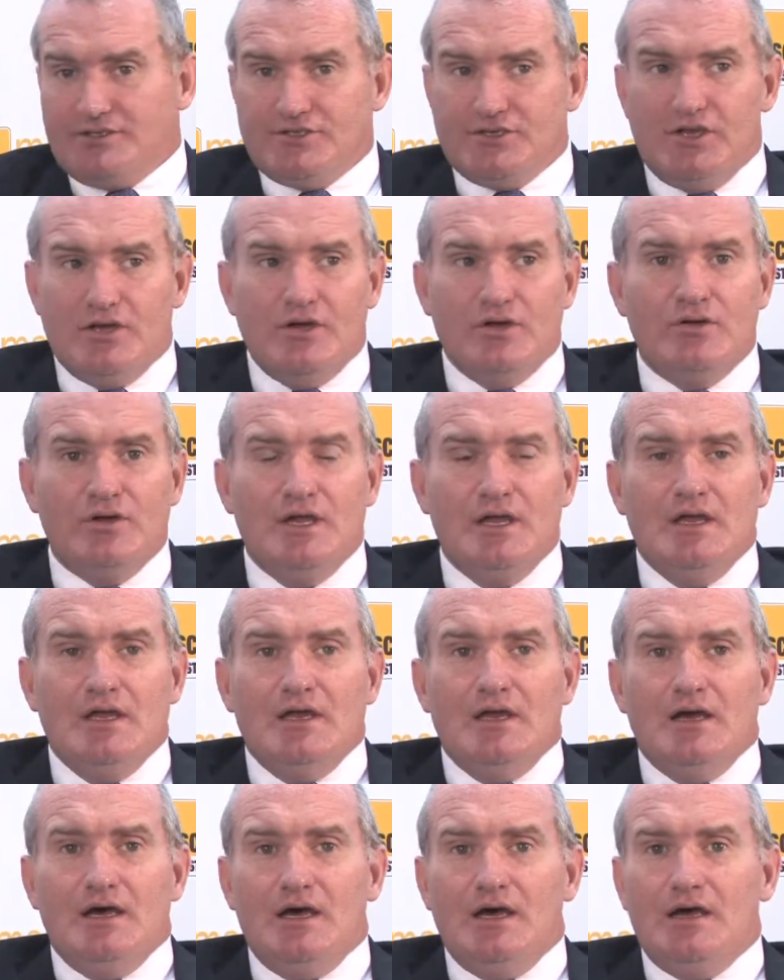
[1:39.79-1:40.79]
So
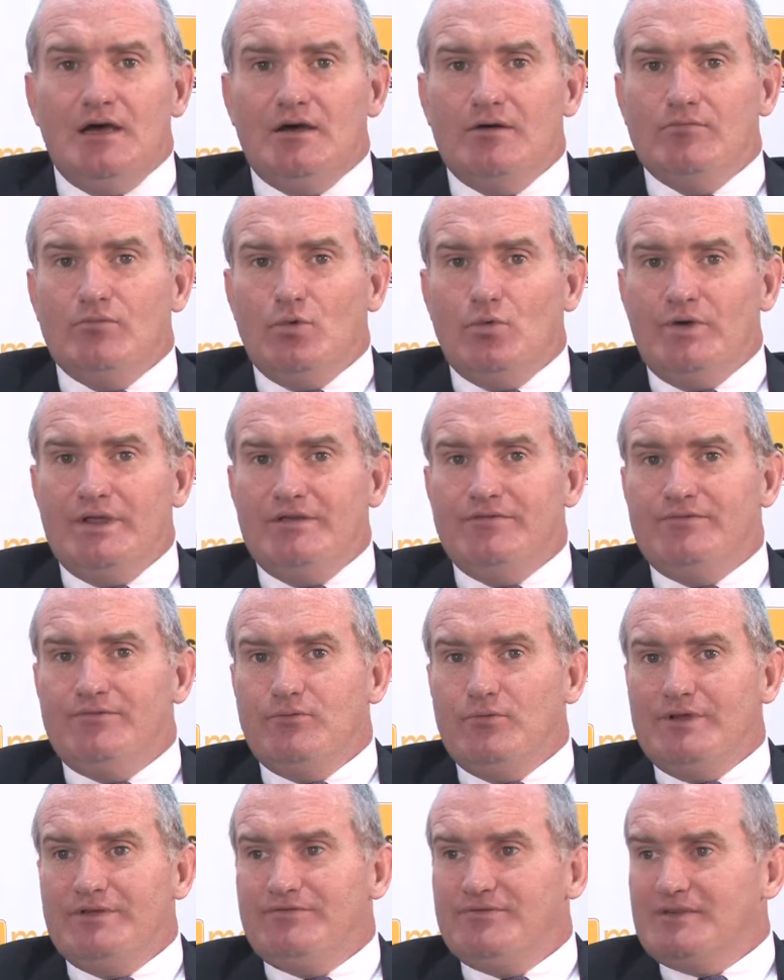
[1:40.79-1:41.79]

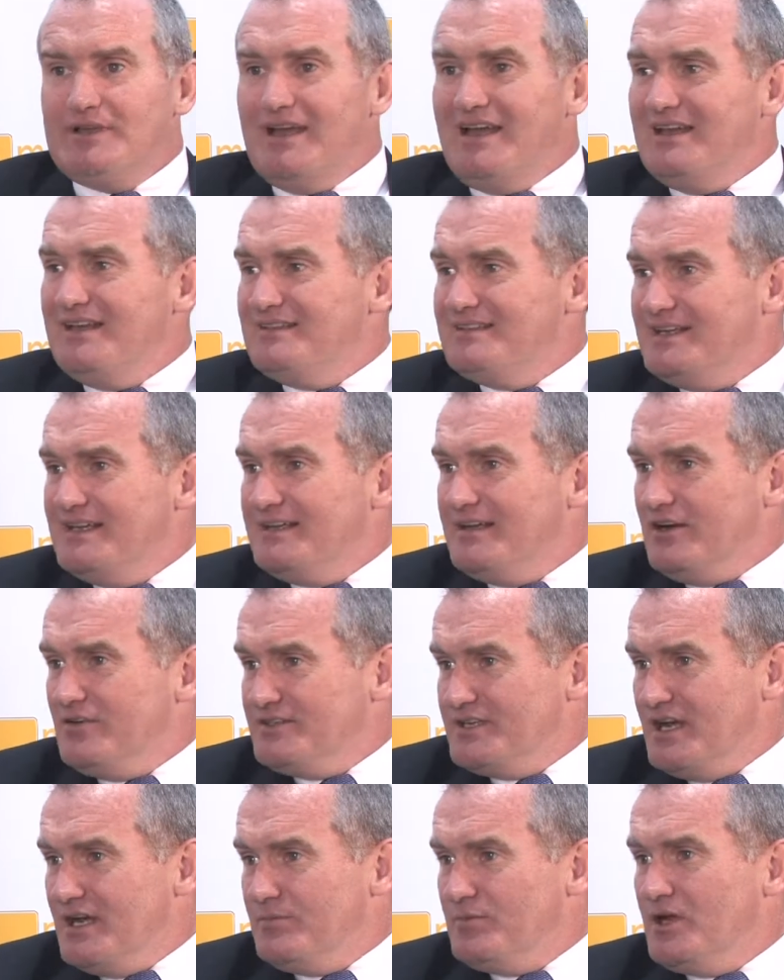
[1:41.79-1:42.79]
we've kind of taken our
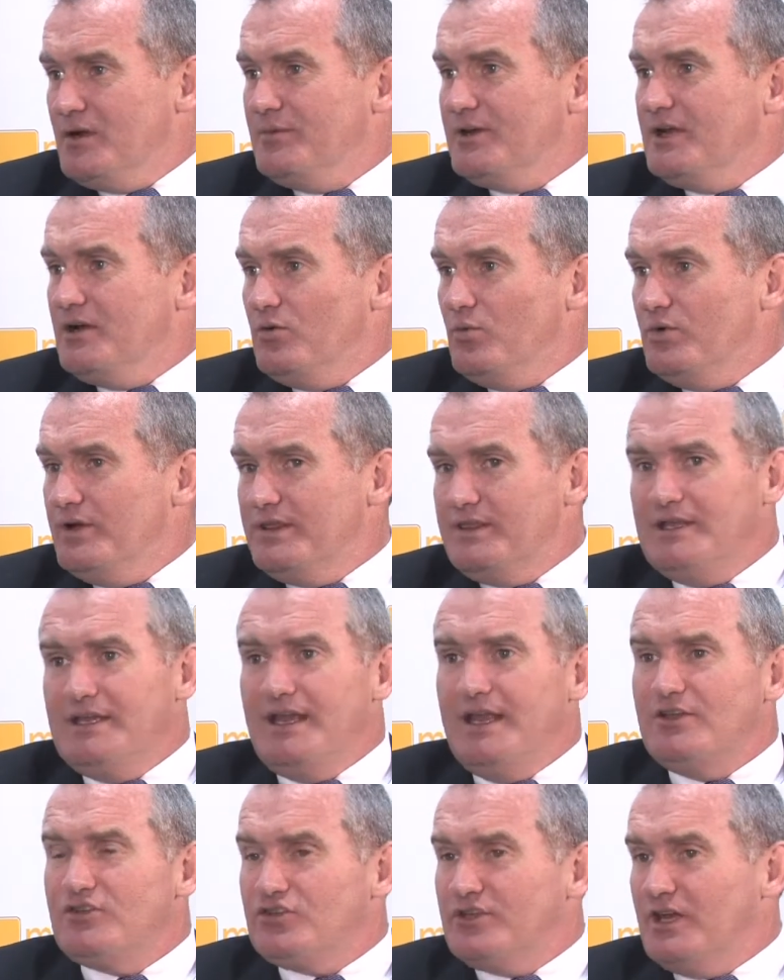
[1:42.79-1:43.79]
time coming out with
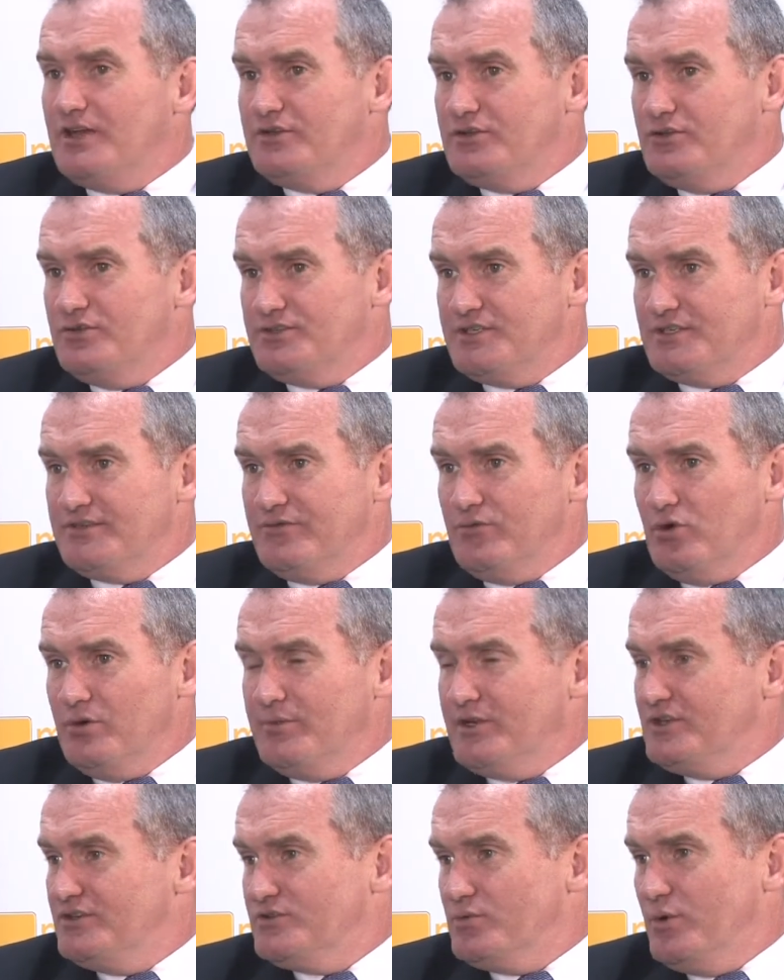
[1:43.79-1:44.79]
the H.264
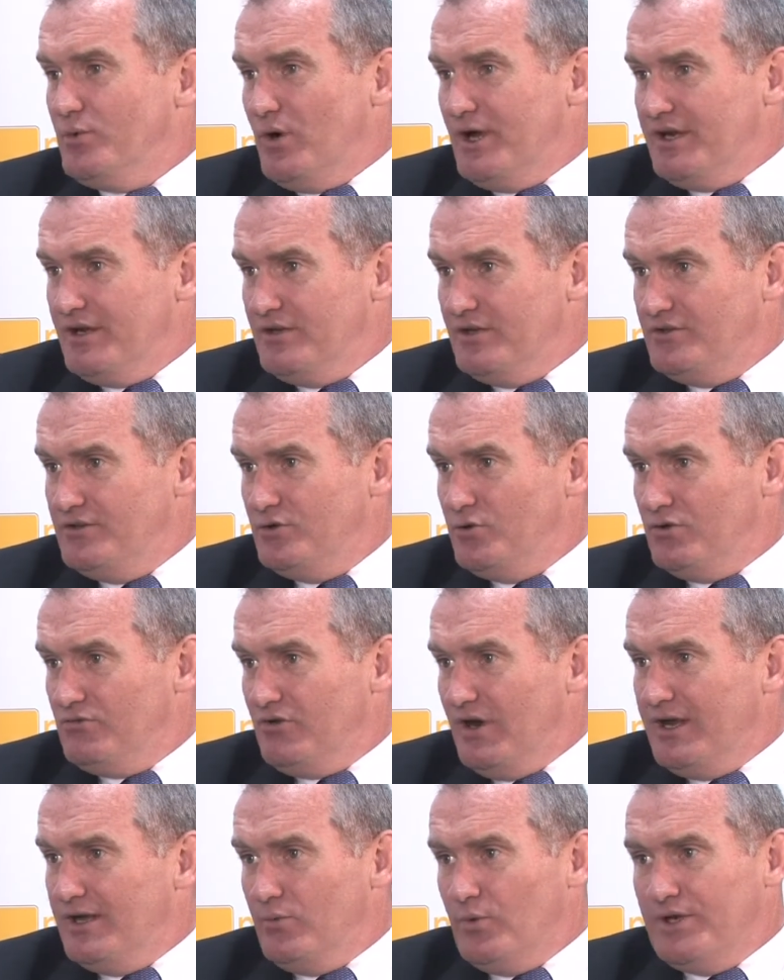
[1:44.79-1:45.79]
because we wanted to do it
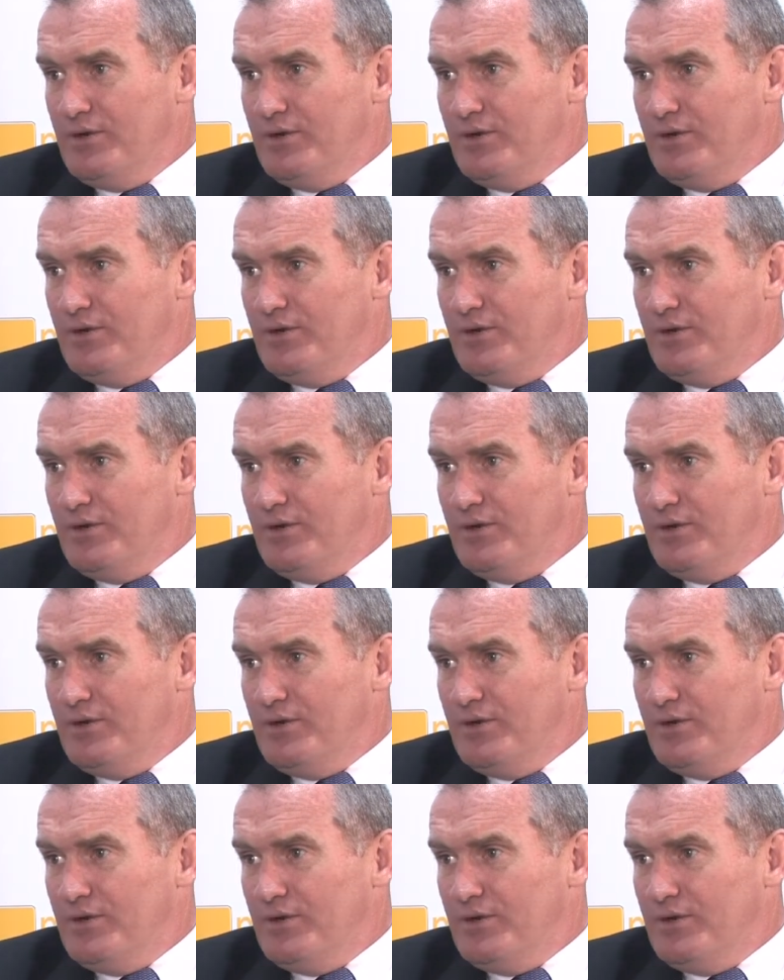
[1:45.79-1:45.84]
right.